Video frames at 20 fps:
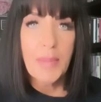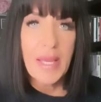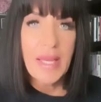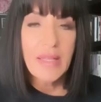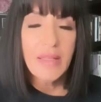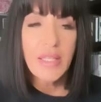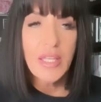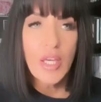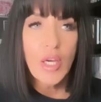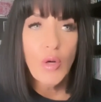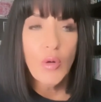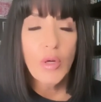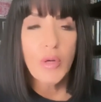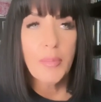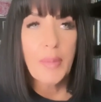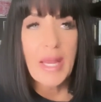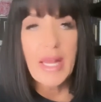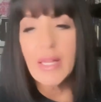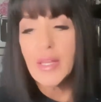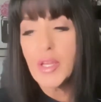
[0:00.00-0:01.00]
paleo or
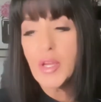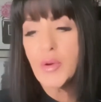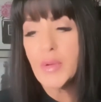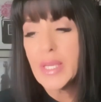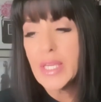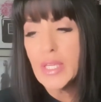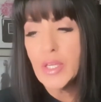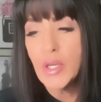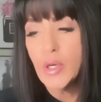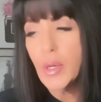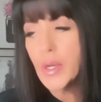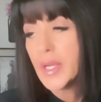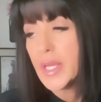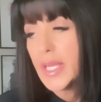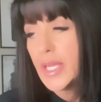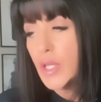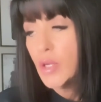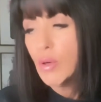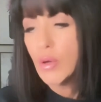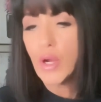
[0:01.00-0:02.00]
paleo keto or
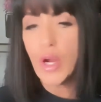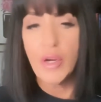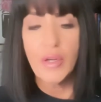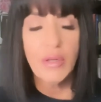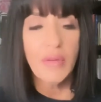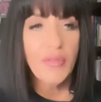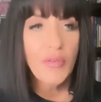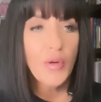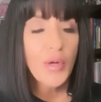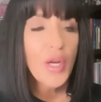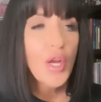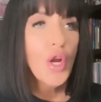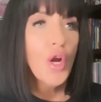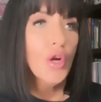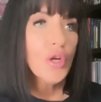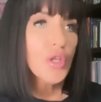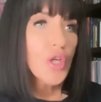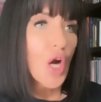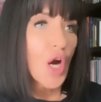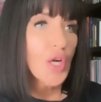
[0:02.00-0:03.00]
keto carnivore
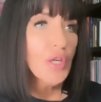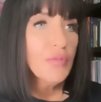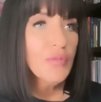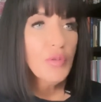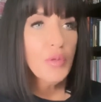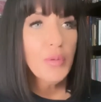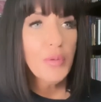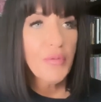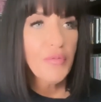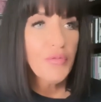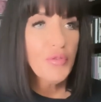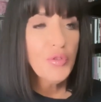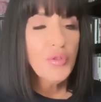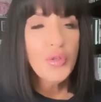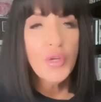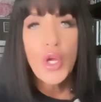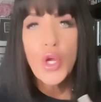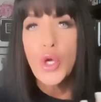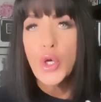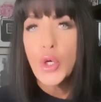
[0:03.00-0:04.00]
or carnivore with fruit,